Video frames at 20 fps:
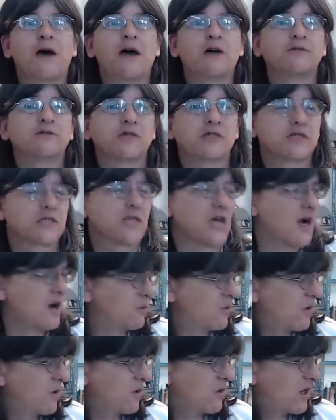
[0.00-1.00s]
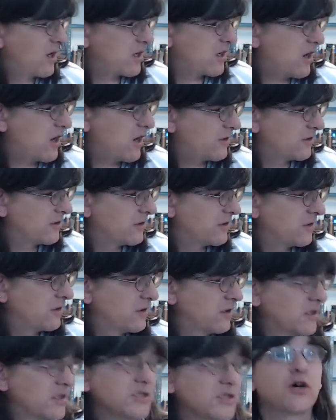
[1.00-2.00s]
to start work on,
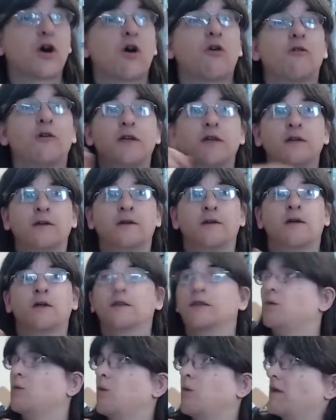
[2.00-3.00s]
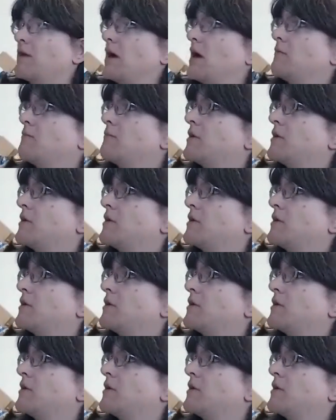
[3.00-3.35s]
the one that I'm going to